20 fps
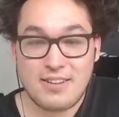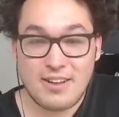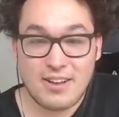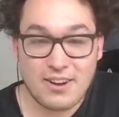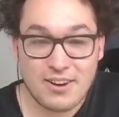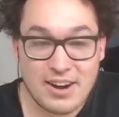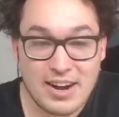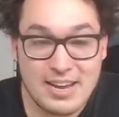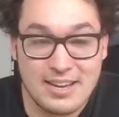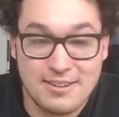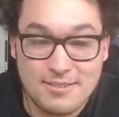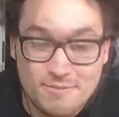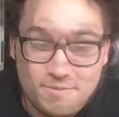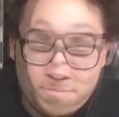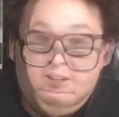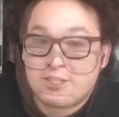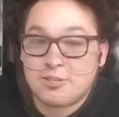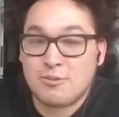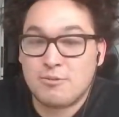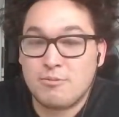Alright.
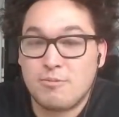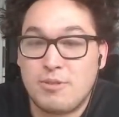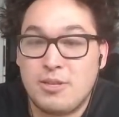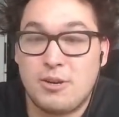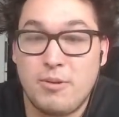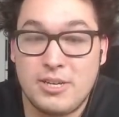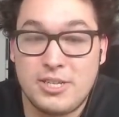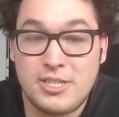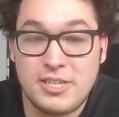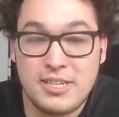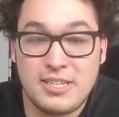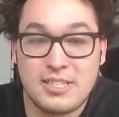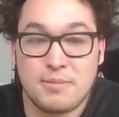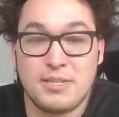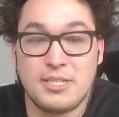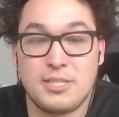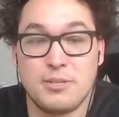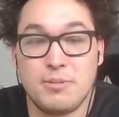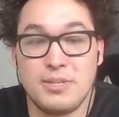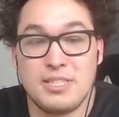So the question is, I
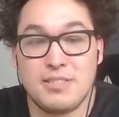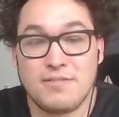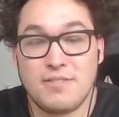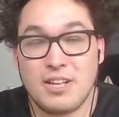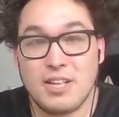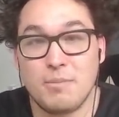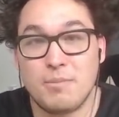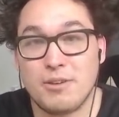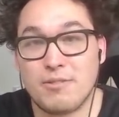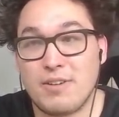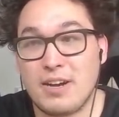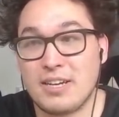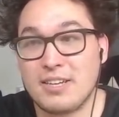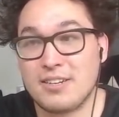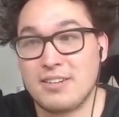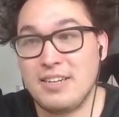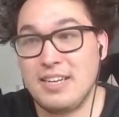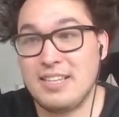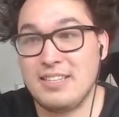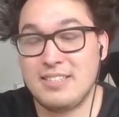mean, do we develop the
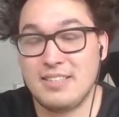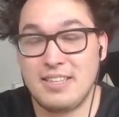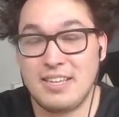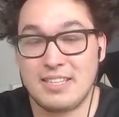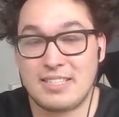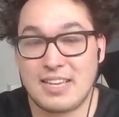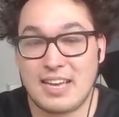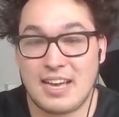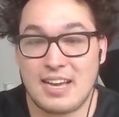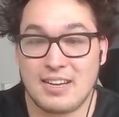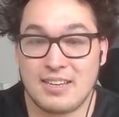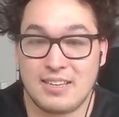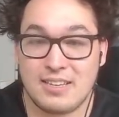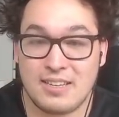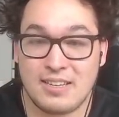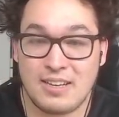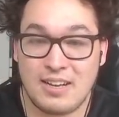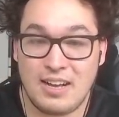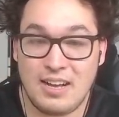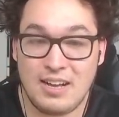Reckoner into the attack?
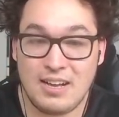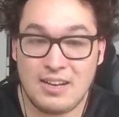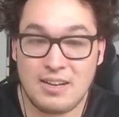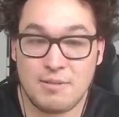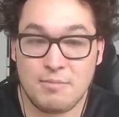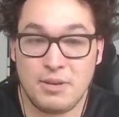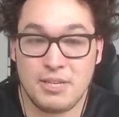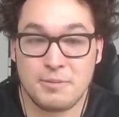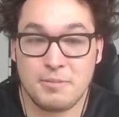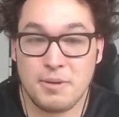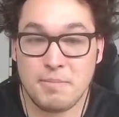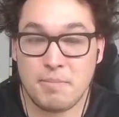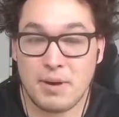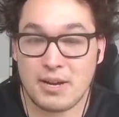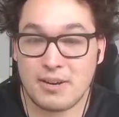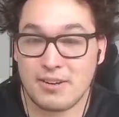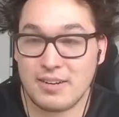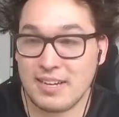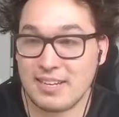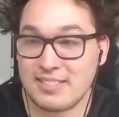It makes me
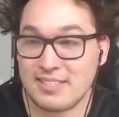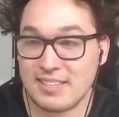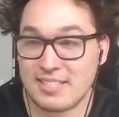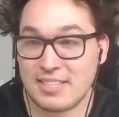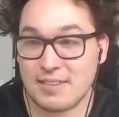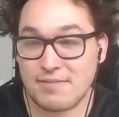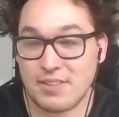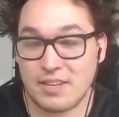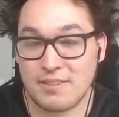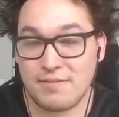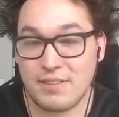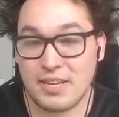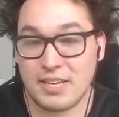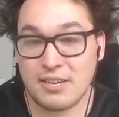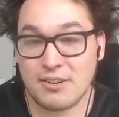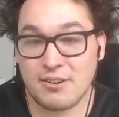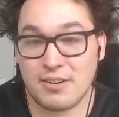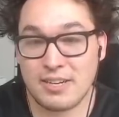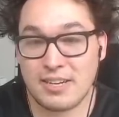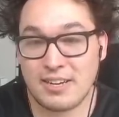better against like stuff like
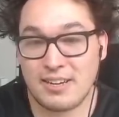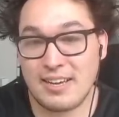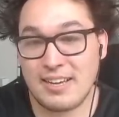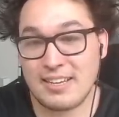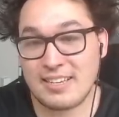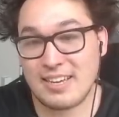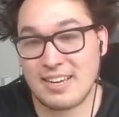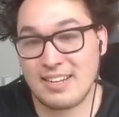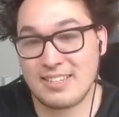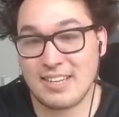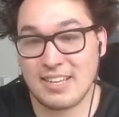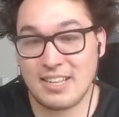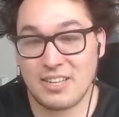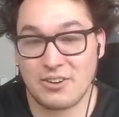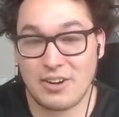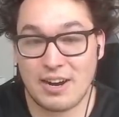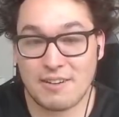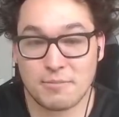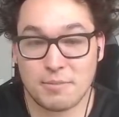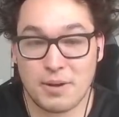Viego. It kind of
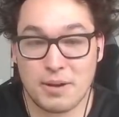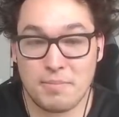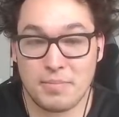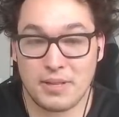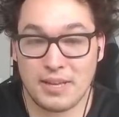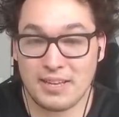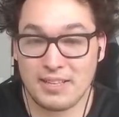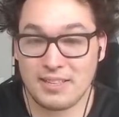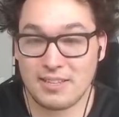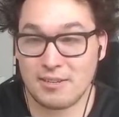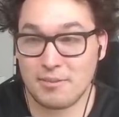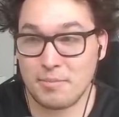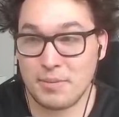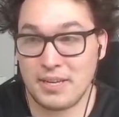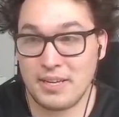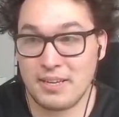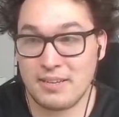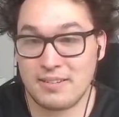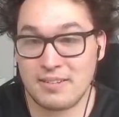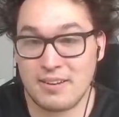telegraphs my play a little
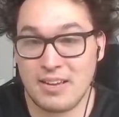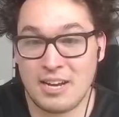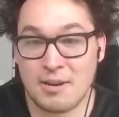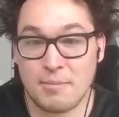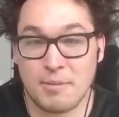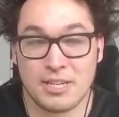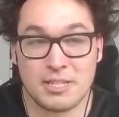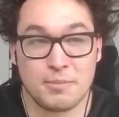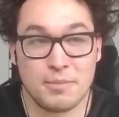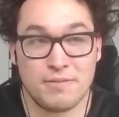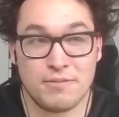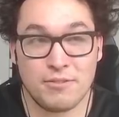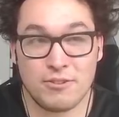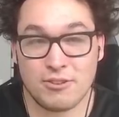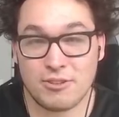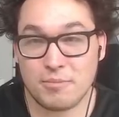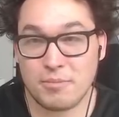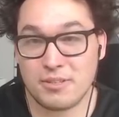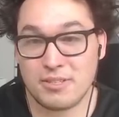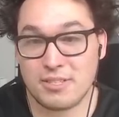bit, and it makes me
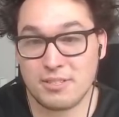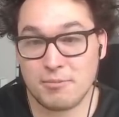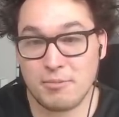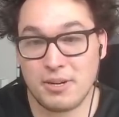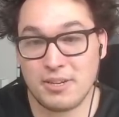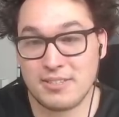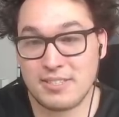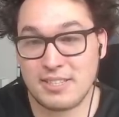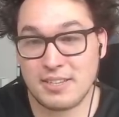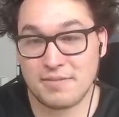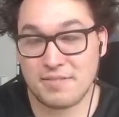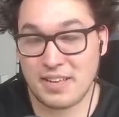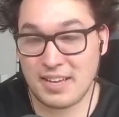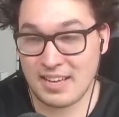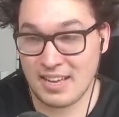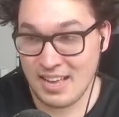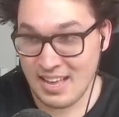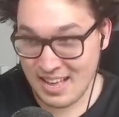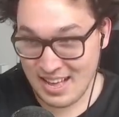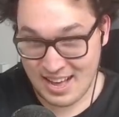vulnerable to weird stuff like,
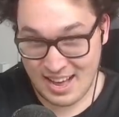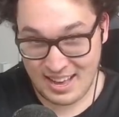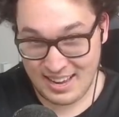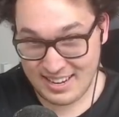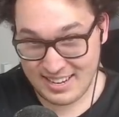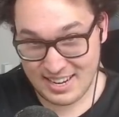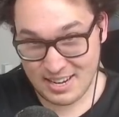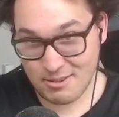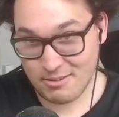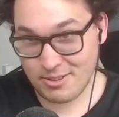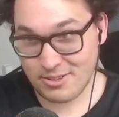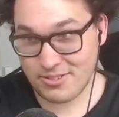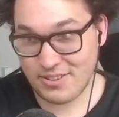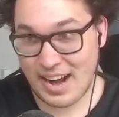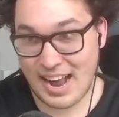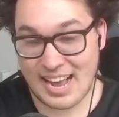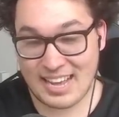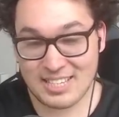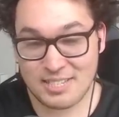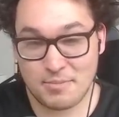I don't know,
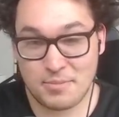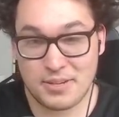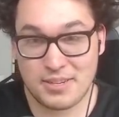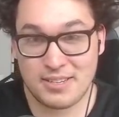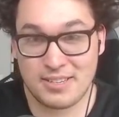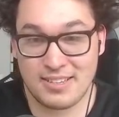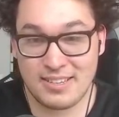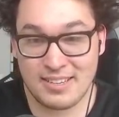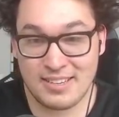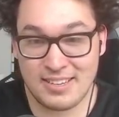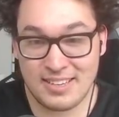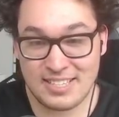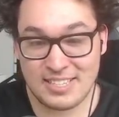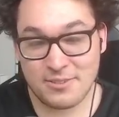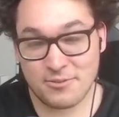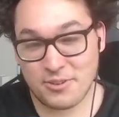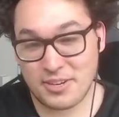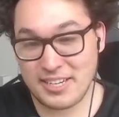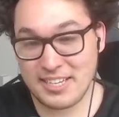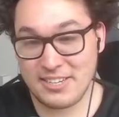Grasp? Is he
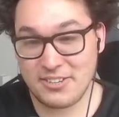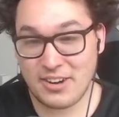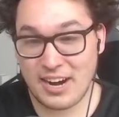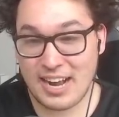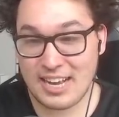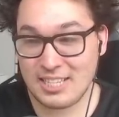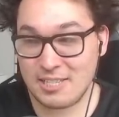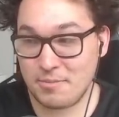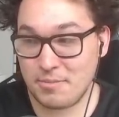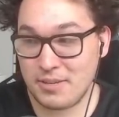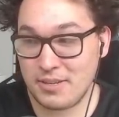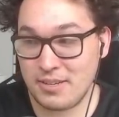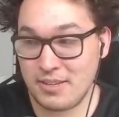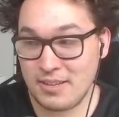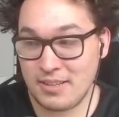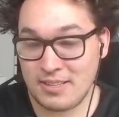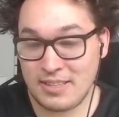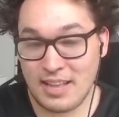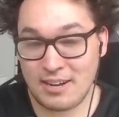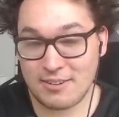running Grasp?
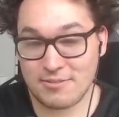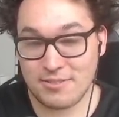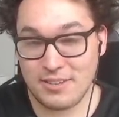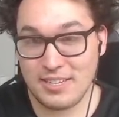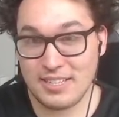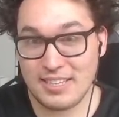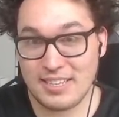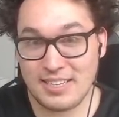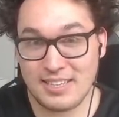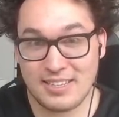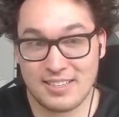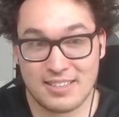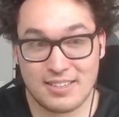Not really.